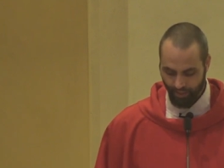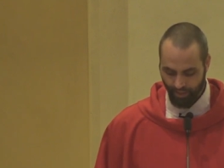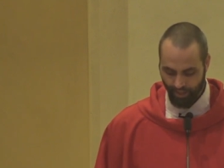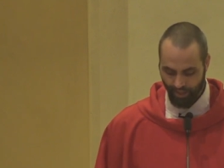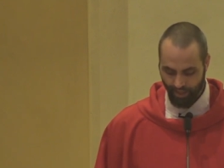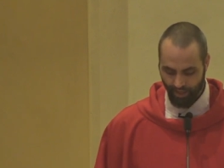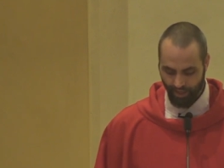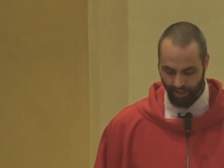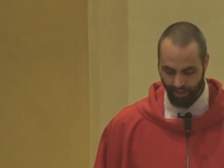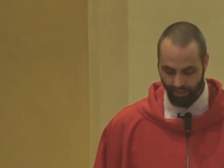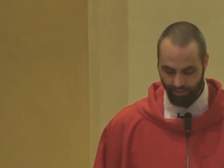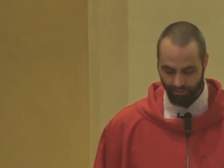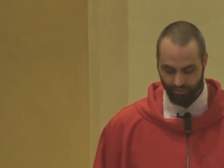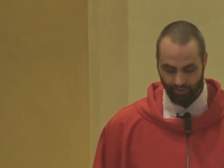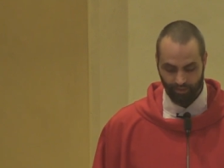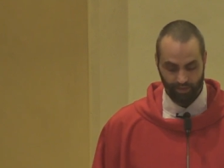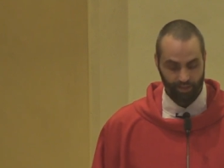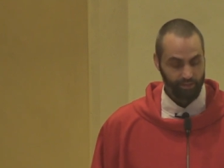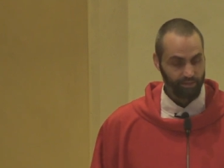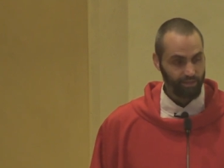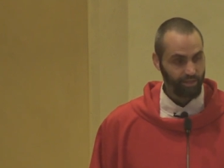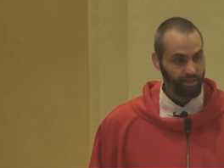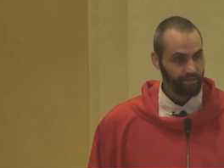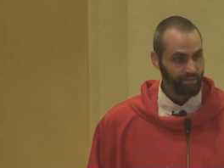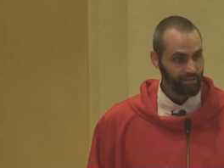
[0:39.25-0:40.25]
and, and so
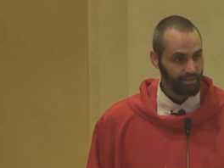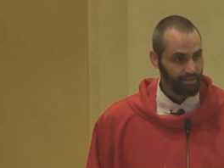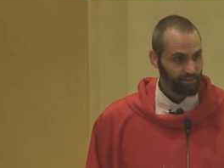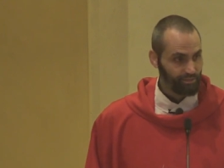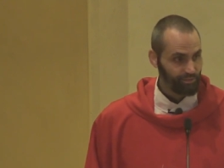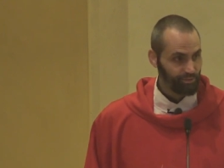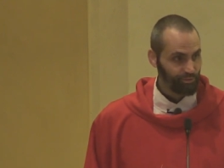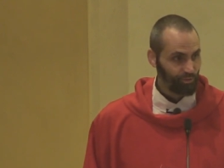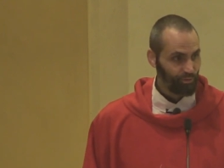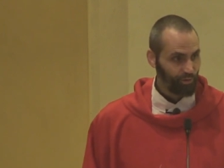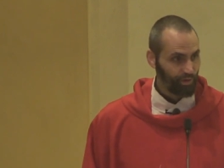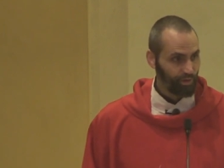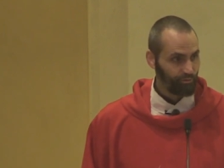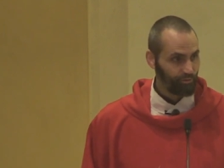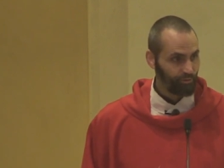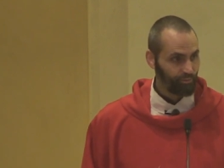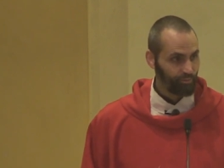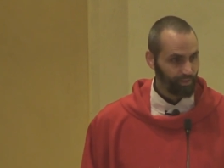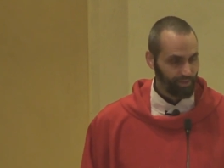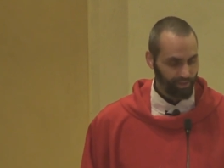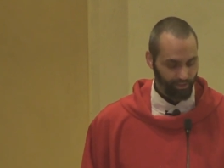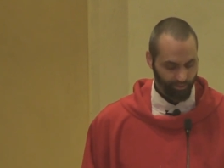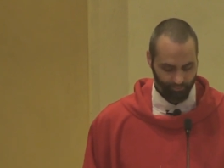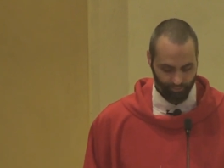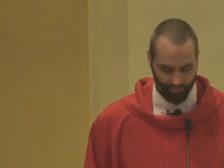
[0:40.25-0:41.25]
that then his joy will be
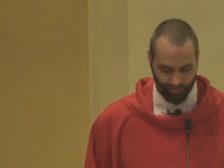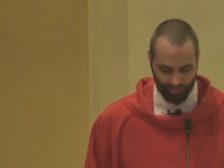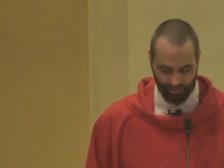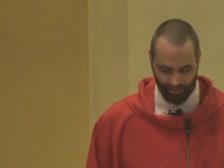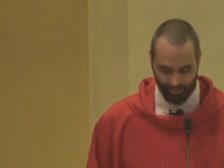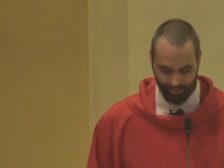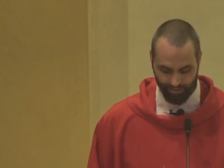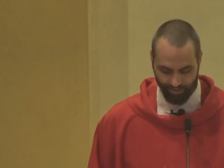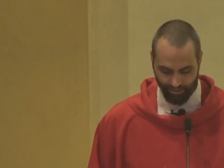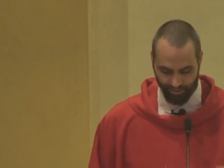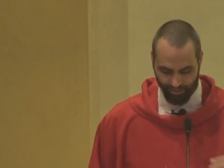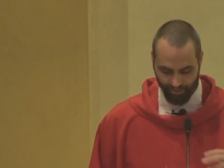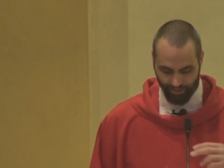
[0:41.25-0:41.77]
complete.